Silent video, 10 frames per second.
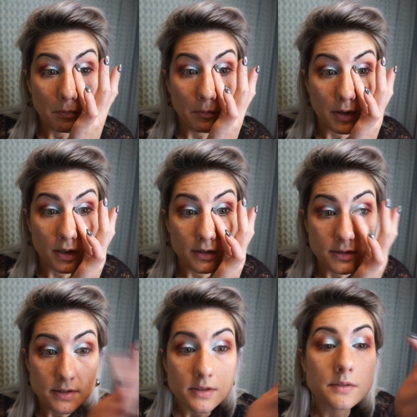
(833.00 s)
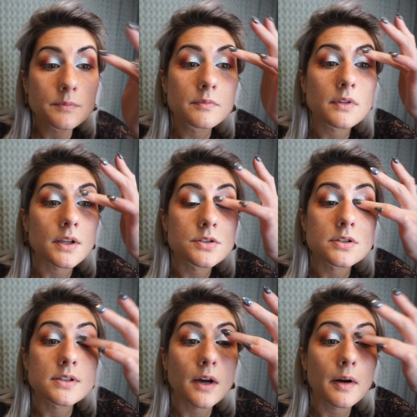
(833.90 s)
because that's
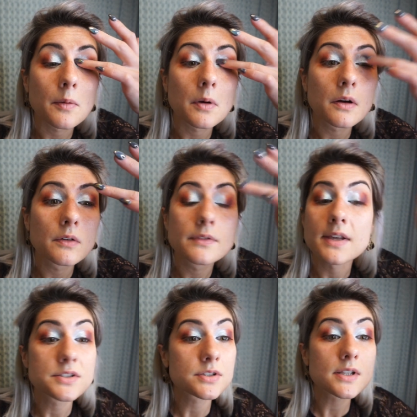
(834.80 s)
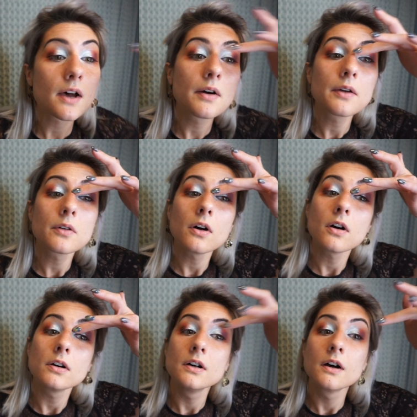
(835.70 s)
just how I work. That's just how I
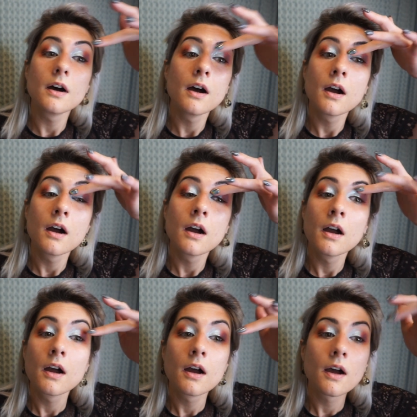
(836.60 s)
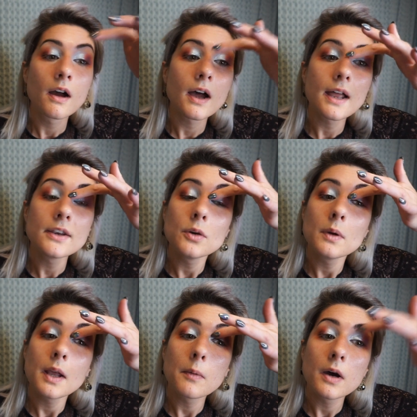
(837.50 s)
roll. I do
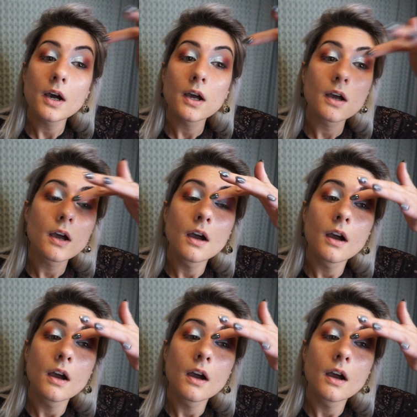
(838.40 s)
what I want.